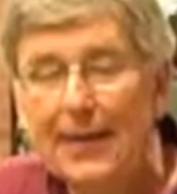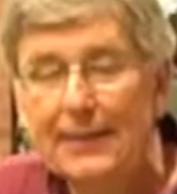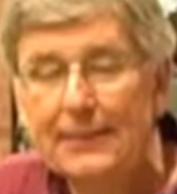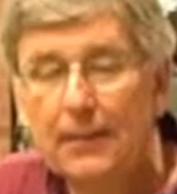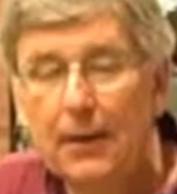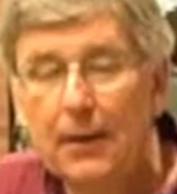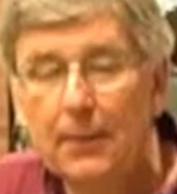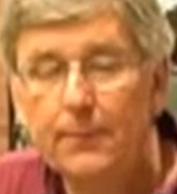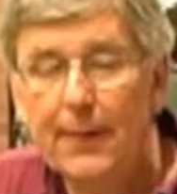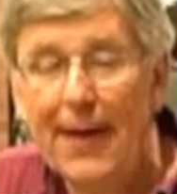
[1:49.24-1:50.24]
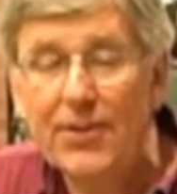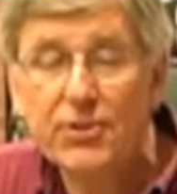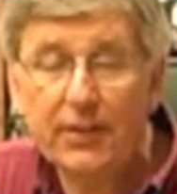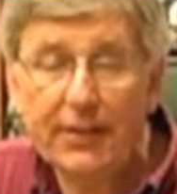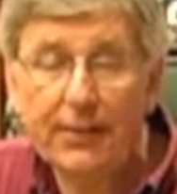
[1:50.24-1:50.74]
and um,
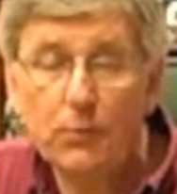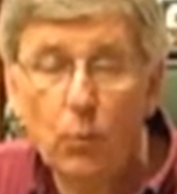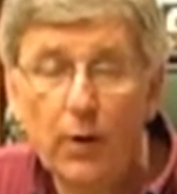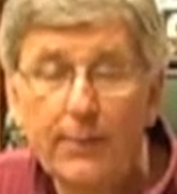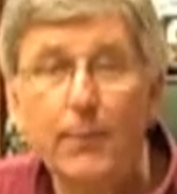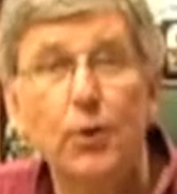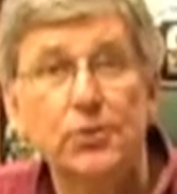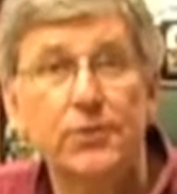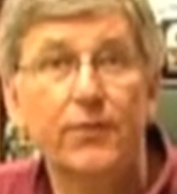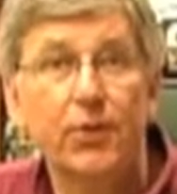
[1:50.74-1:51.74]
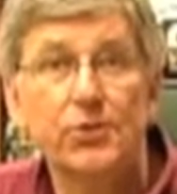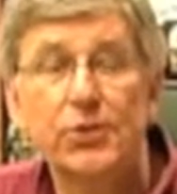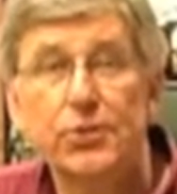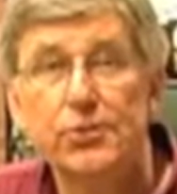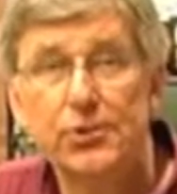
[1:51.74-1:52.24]
actually, what most of our
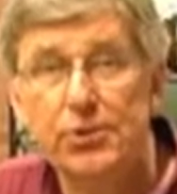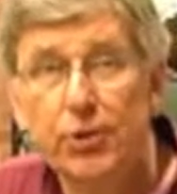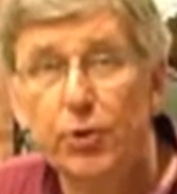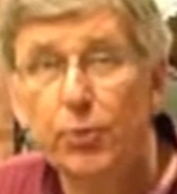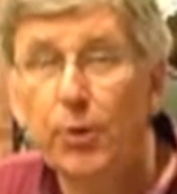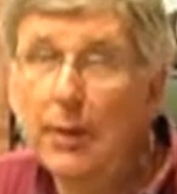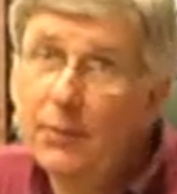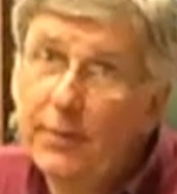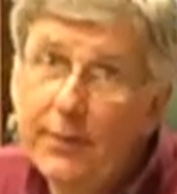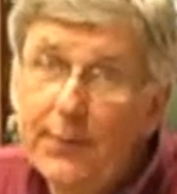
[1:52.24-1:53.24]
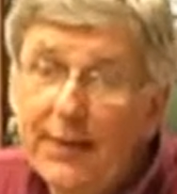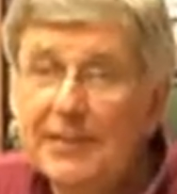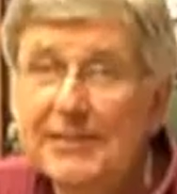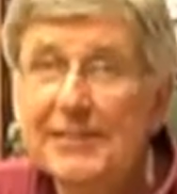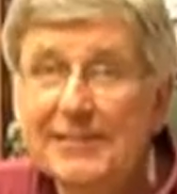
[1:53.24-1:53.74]
students do, probably
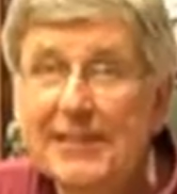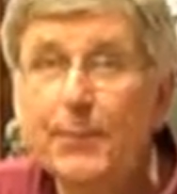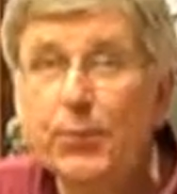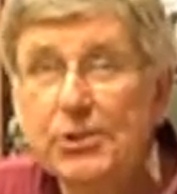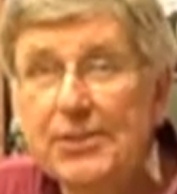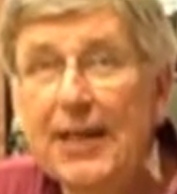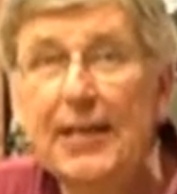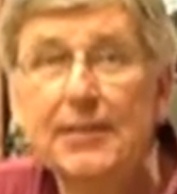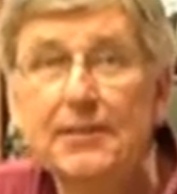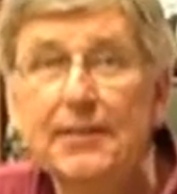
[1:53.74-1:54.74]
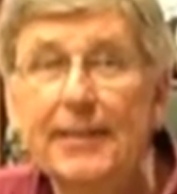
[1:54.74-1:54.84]
about 60%,